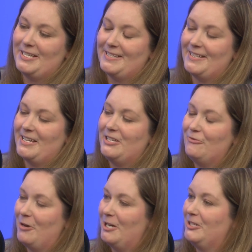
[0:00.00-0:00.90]
is like
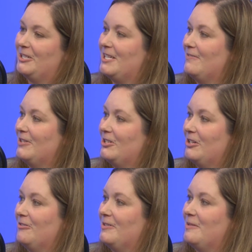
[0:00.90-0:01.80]
you watch a TV
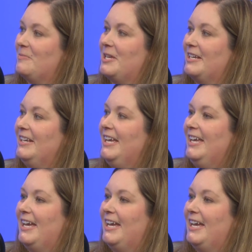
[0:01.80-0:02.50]
show or something,